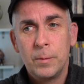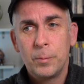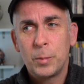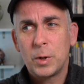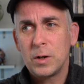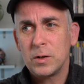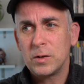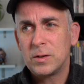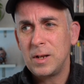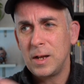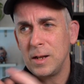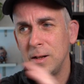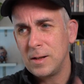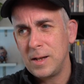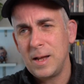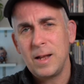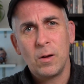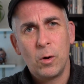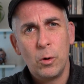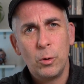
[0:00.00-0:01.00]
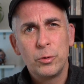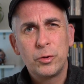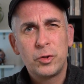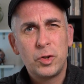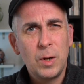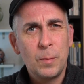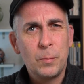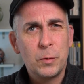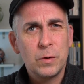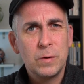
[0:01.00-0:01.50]
because then that whole
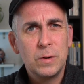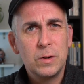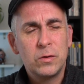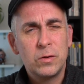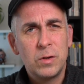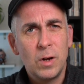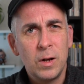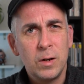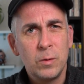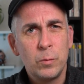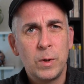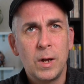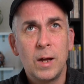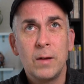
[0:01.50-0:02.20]
chapter is done. We